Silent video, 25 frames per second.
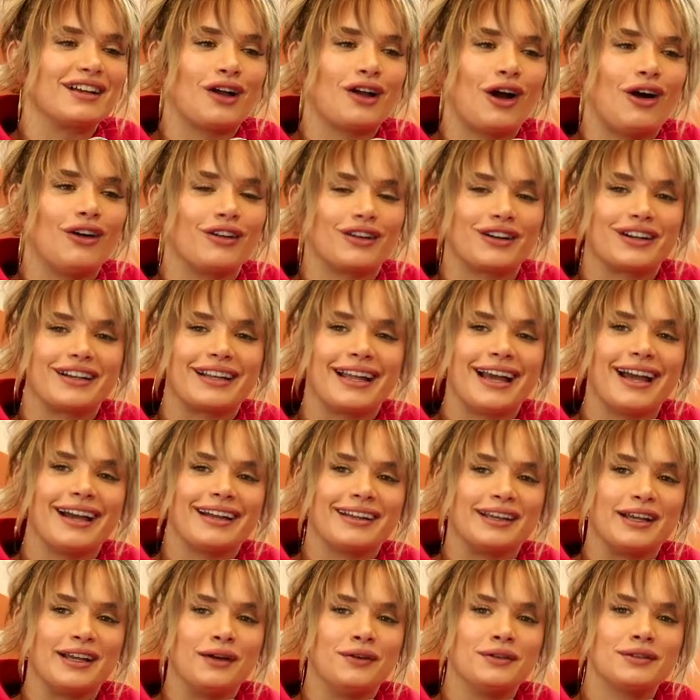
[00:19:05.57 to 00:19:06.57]
call her
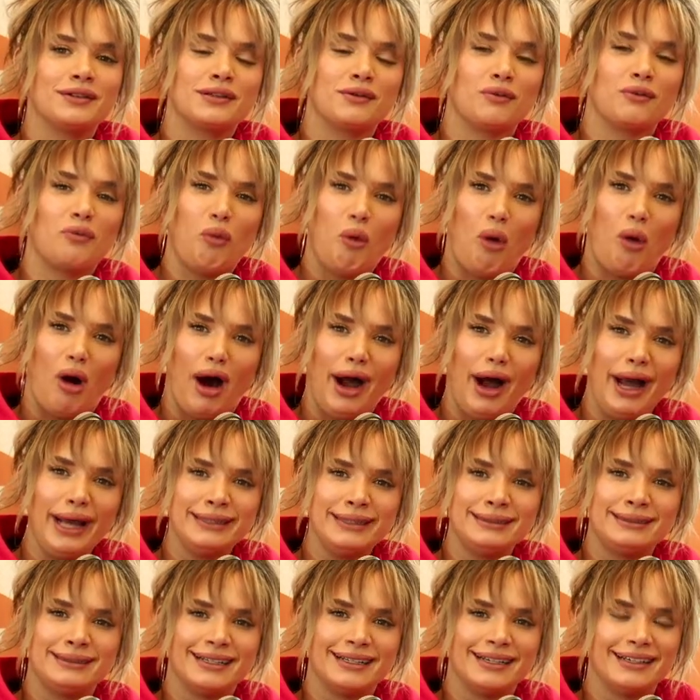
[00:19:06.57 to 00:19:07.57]
daddy. I was like,
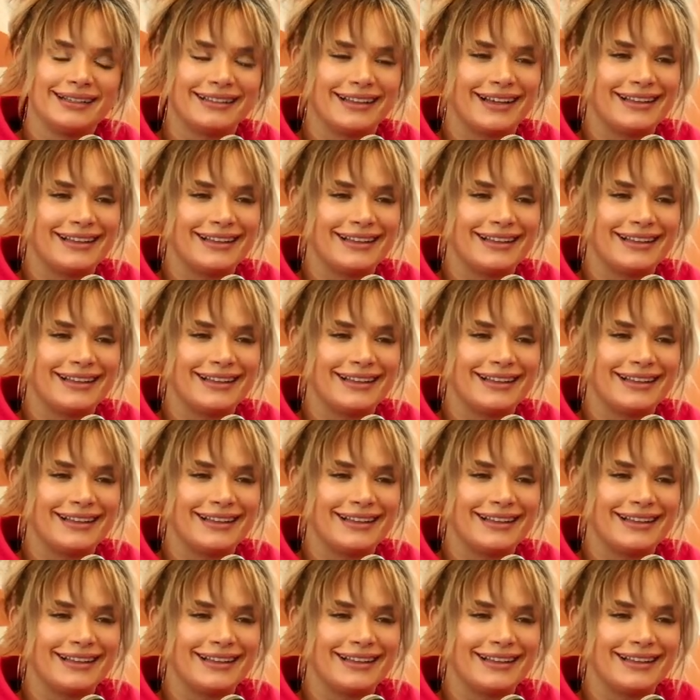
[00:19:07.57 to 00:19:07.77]
what? What's